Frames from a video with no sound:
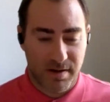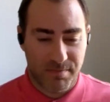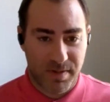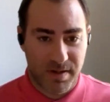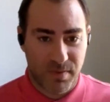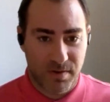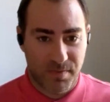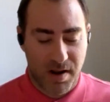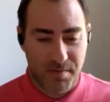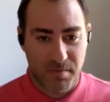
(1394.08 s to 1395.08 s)
people
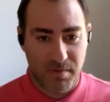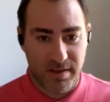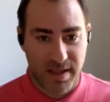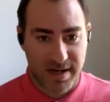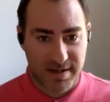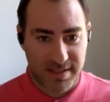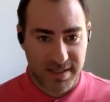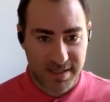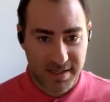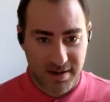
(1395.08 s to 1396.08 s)
probably like to
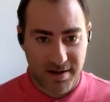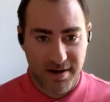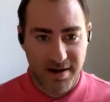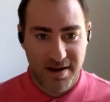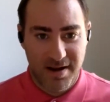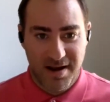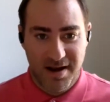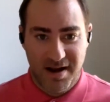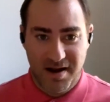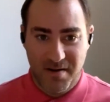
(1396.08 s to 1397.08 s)
hear.
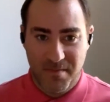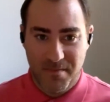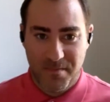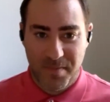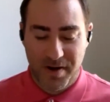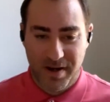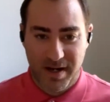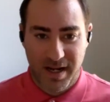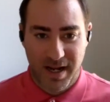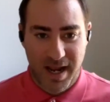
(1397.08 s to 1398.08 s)
But
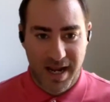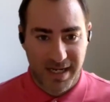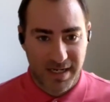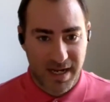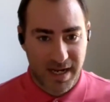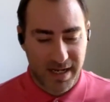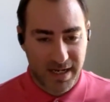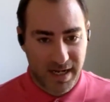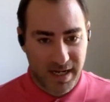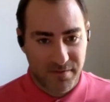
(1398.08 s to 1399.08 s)
I
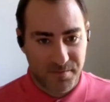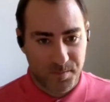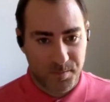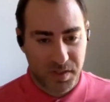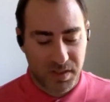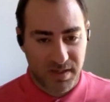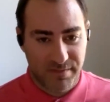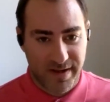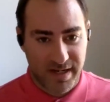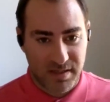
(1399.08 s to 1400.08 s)
kind of believe
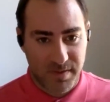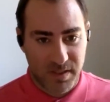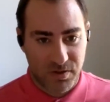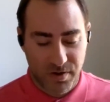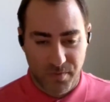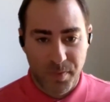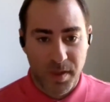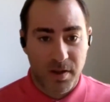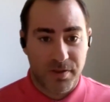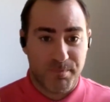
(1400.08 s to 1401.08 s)
that to be true.
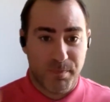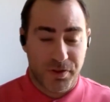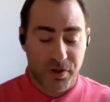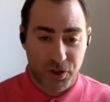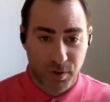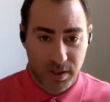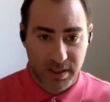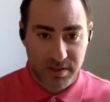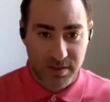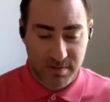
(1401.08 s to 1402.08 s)
But there's
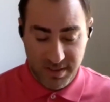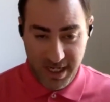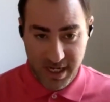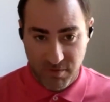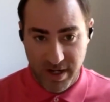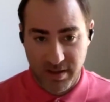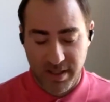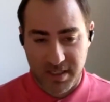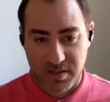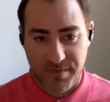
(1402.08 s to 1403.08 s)
shortcuts you can take, right?
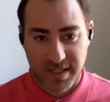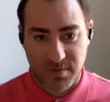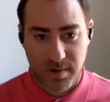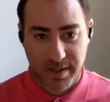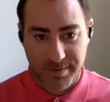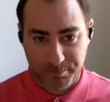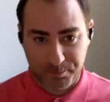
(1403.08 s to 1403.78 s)
Like, so that's why